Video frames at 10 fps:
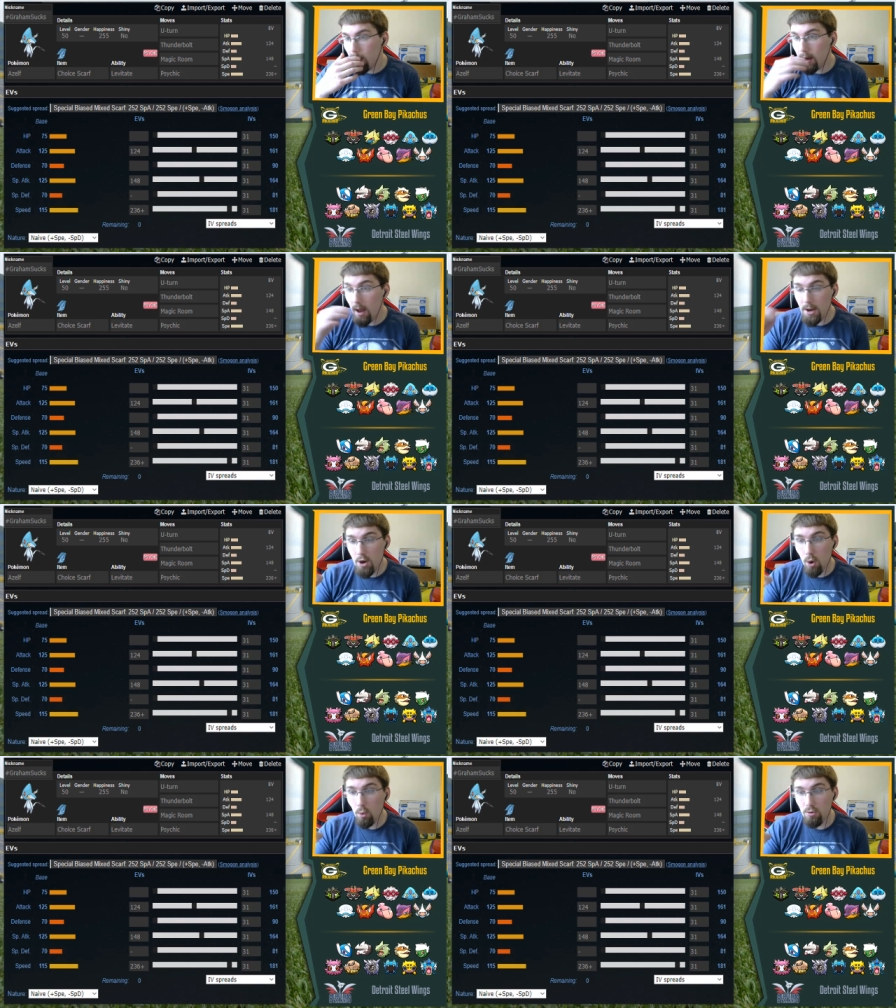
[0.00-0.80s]
And I
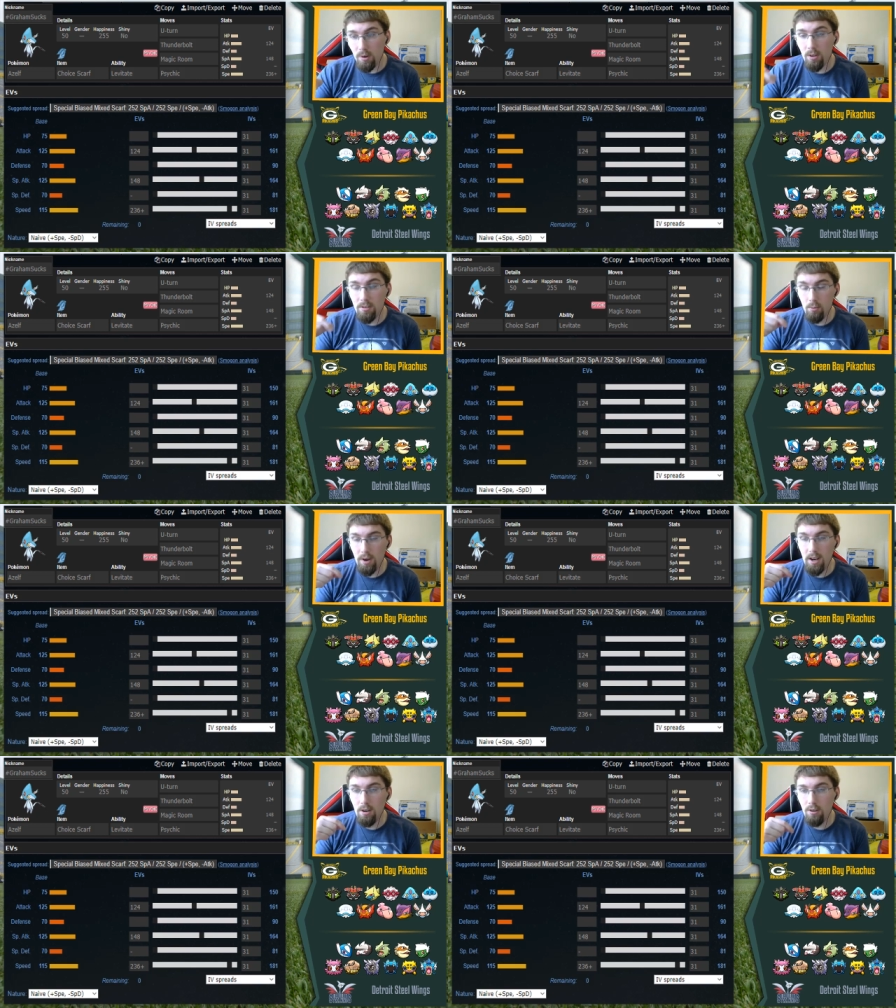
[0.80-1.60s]
know drill is in
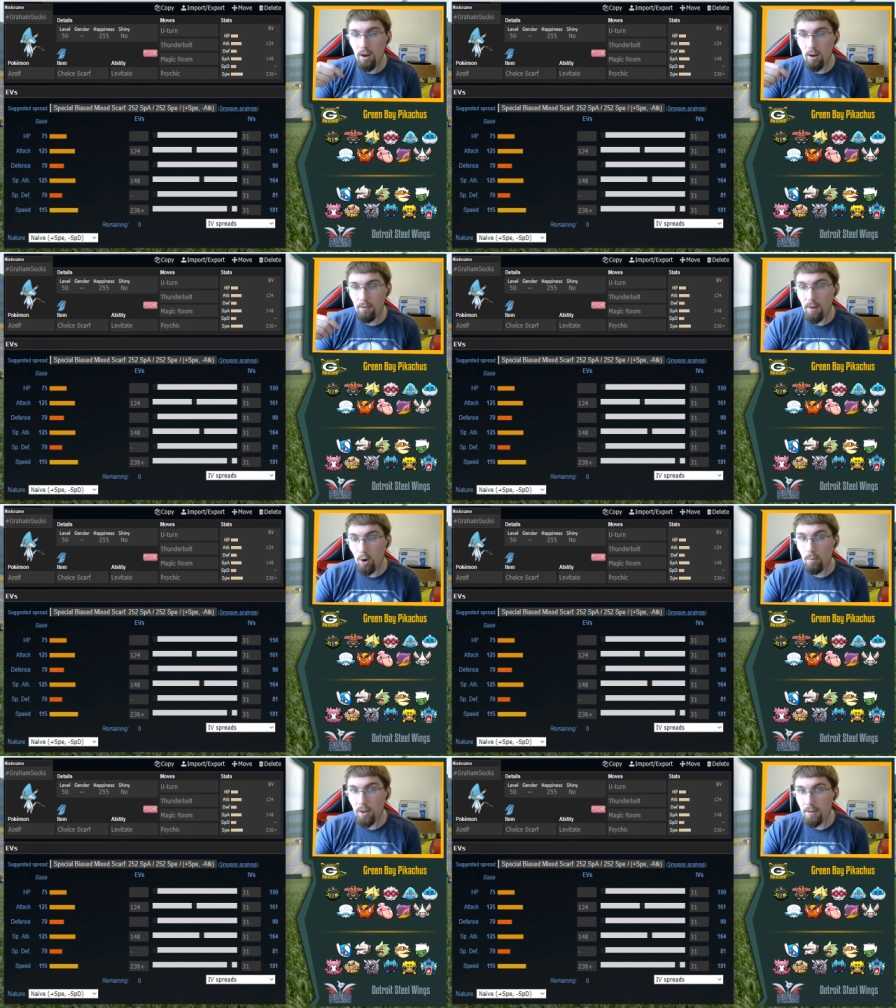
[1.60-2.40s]
range of
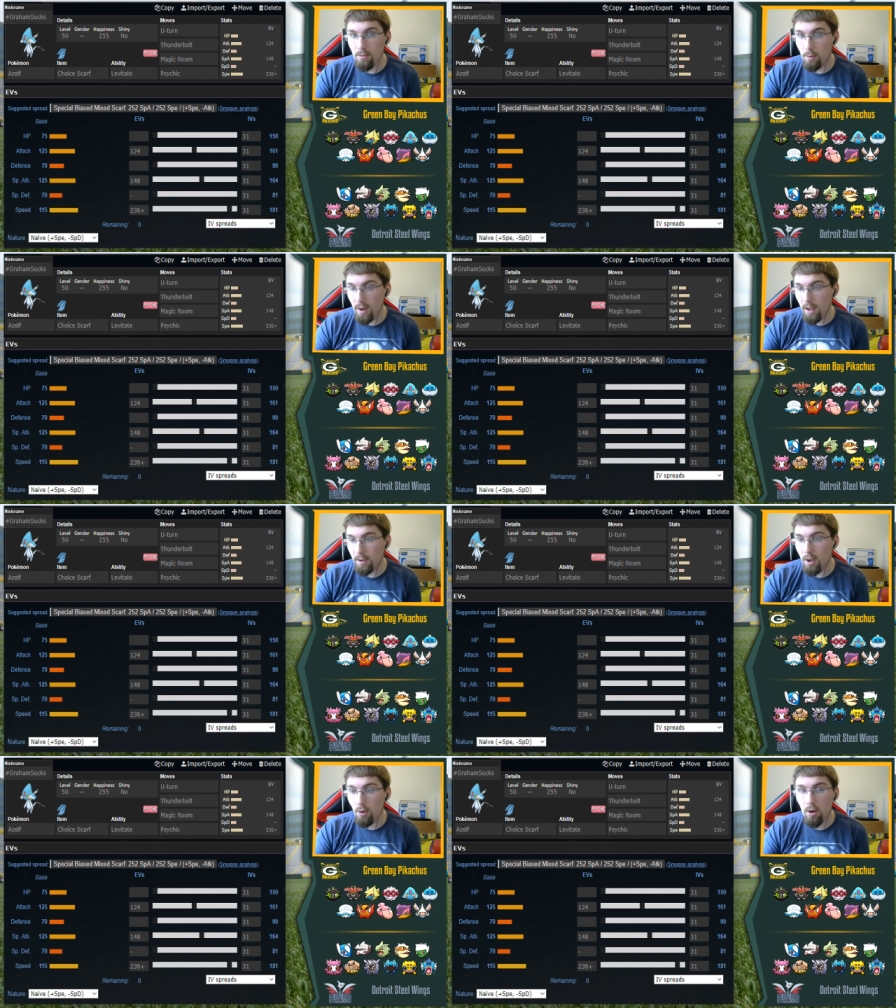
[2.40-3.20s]
foul play from
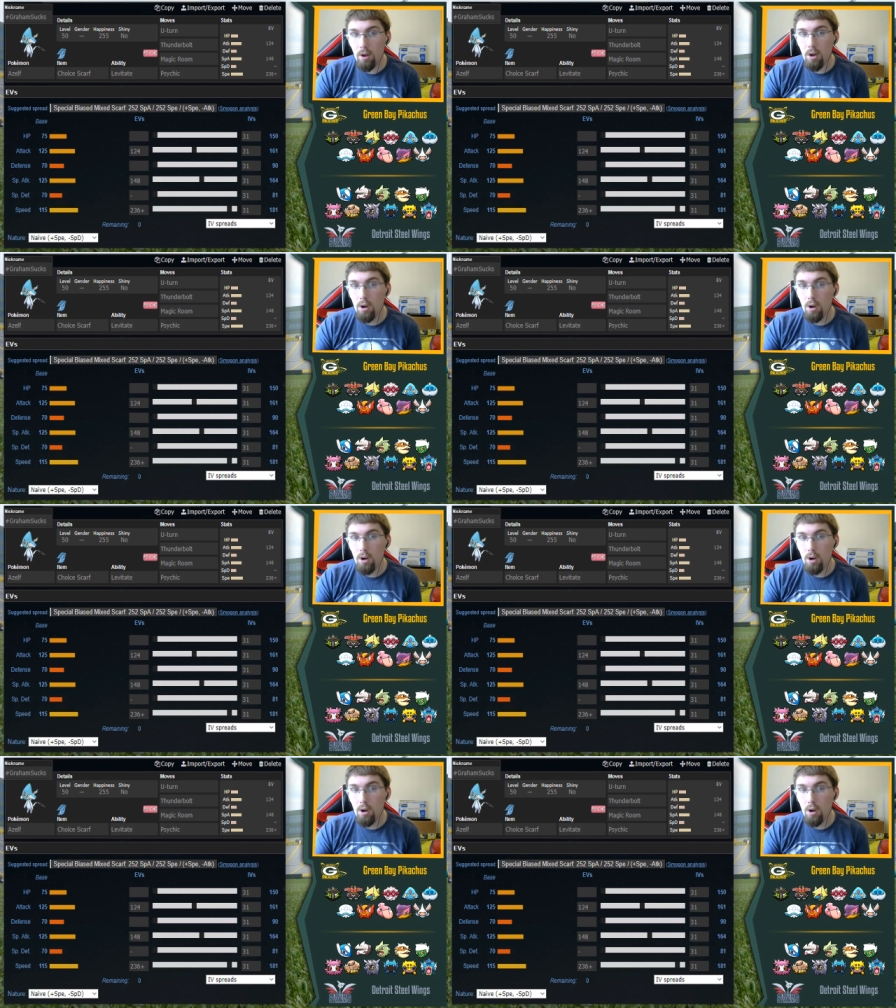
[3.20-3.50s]
Helico.